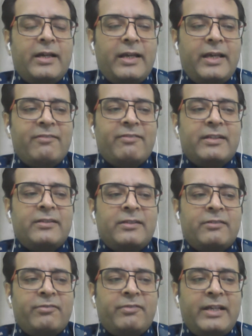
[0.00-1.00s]

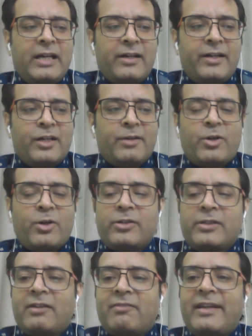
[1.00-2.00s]
Even we heard
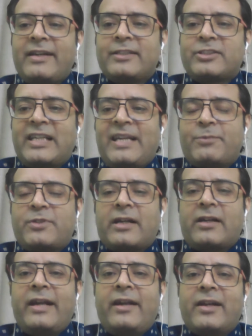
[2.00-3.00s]
about the various schemes
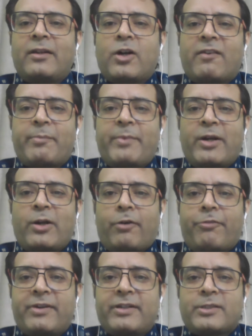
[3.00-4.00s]
that Indian government
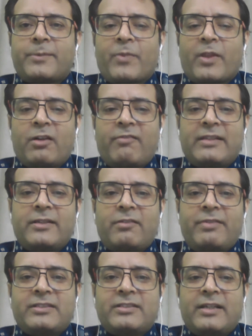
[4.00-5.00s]
offers, whether
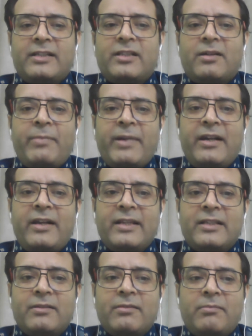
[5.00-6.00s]
we say the
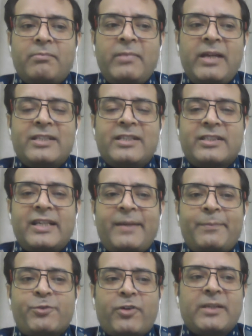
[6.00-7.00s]
midday meal
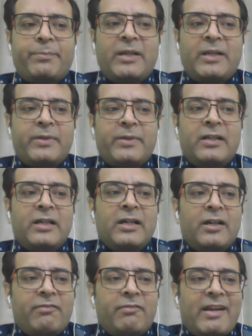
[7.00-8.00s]
schemes for the people,
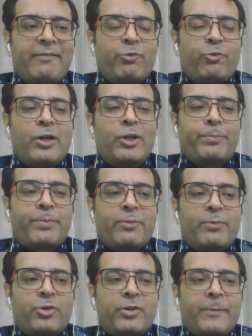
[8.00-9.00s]
when we want to
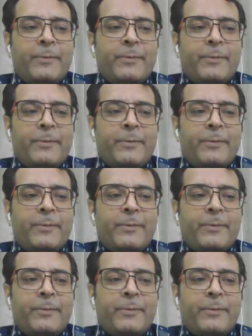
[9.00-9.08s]
promote